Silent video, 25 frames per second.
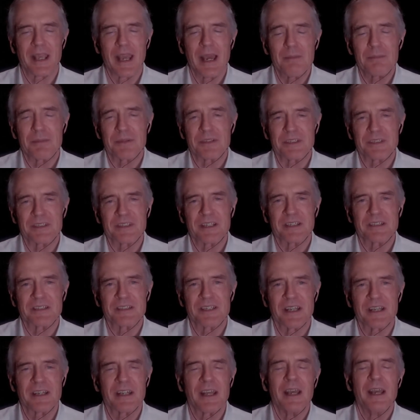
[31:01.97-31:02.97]
that
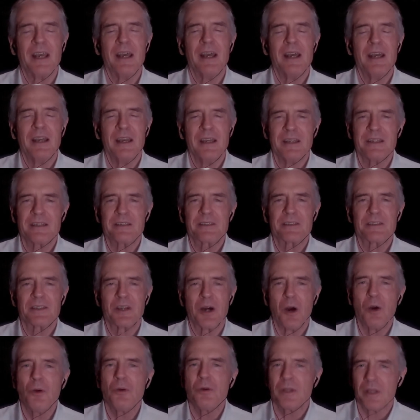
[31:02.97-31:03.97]
said, it's
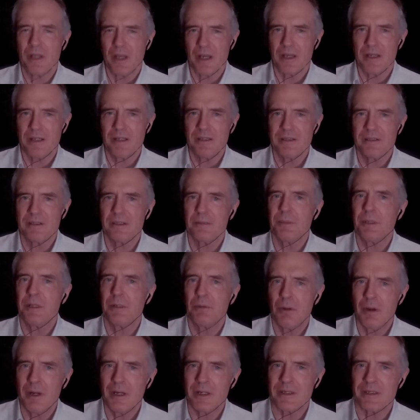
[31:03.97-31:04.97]
okay to be
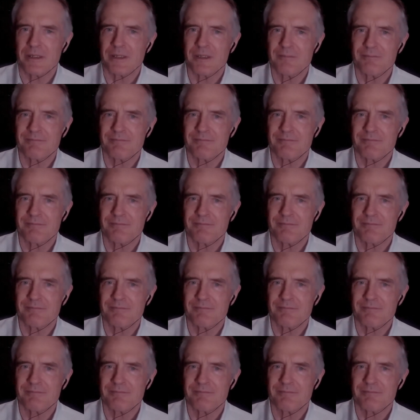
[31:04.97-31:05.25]
white?